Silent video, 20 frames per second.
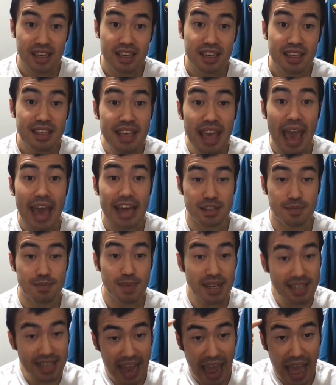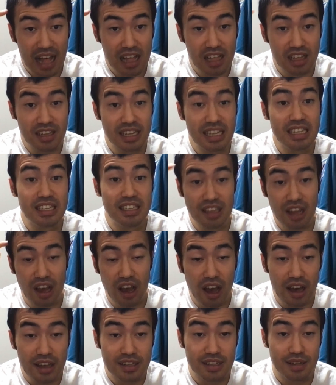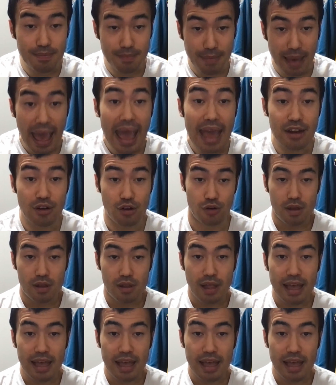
Yes, mentality does matter.